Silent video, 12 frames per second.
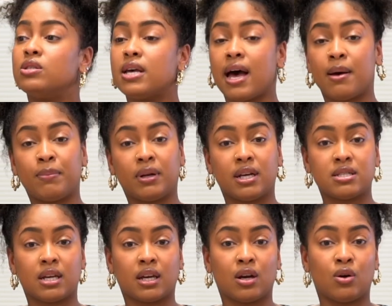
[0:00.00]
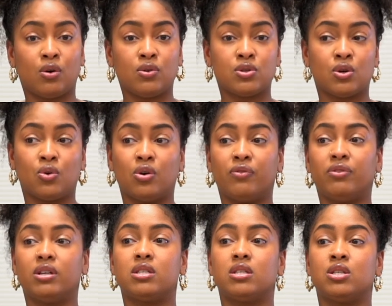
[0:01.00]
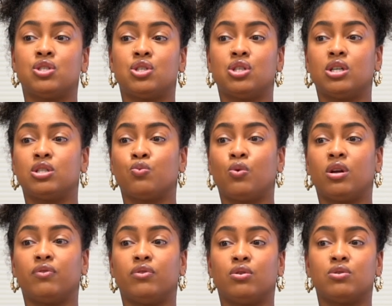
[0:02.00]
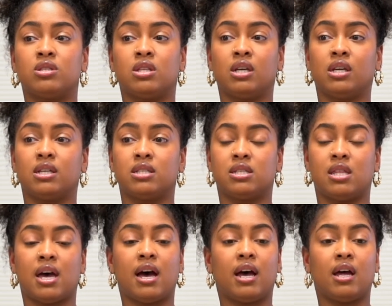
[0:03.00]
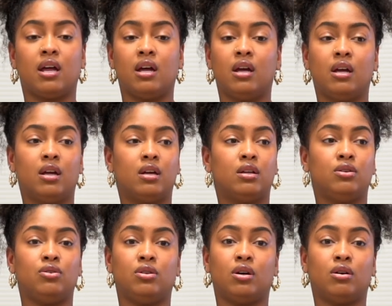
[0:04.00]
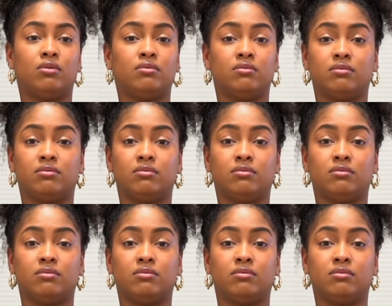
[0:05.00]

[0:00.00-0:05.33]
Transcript: to happen as I get older or if this is just one of those things that, you know,